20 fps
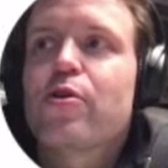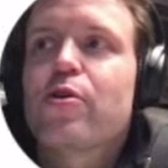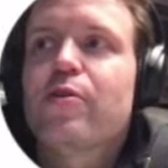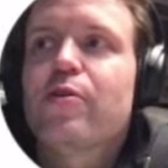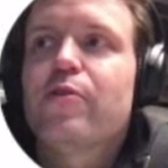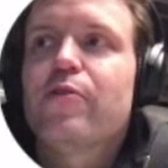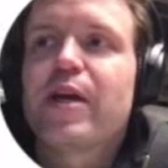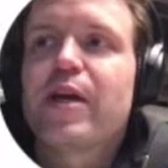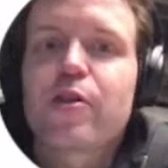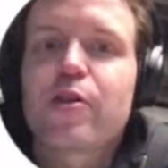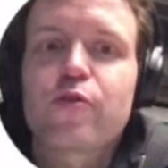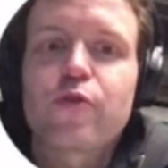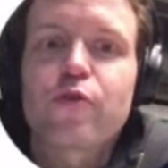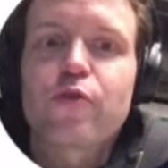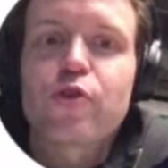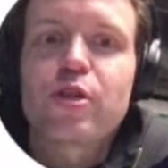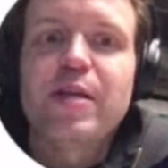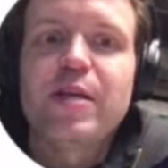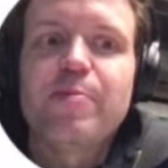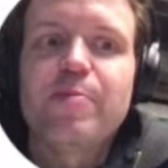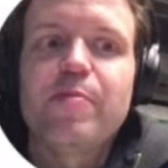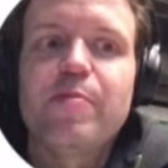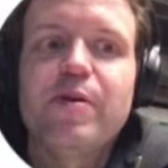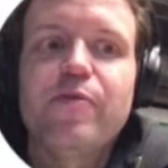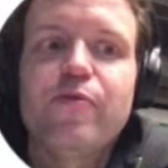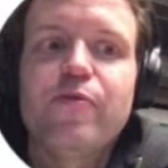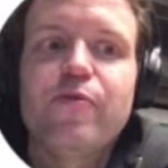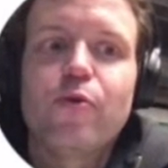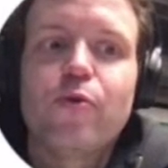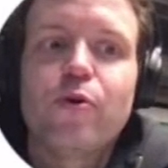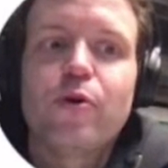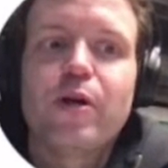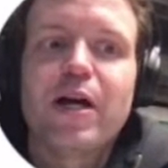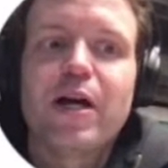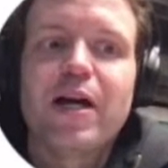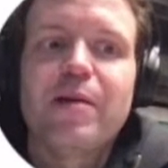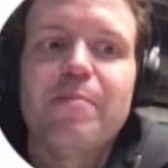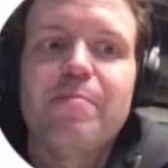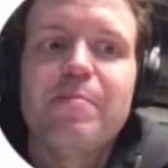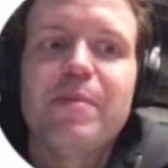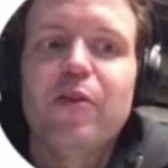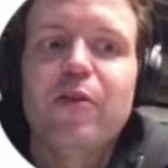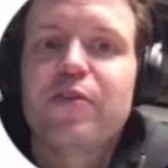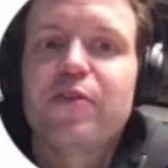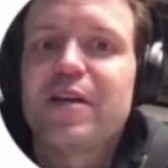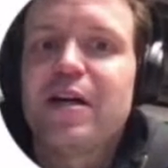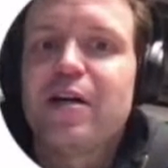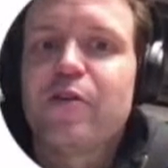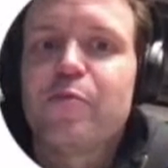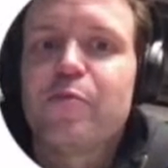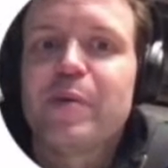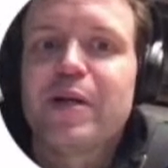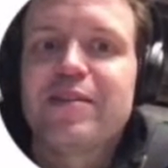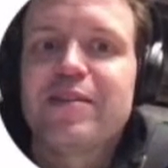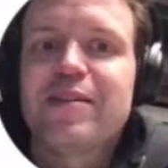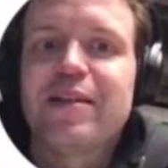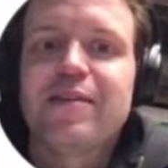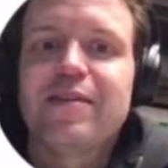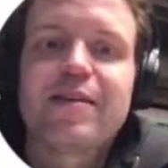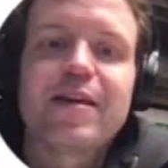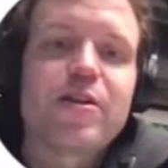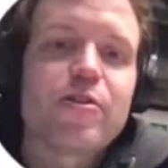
of extra sleep before I melted out of my tent,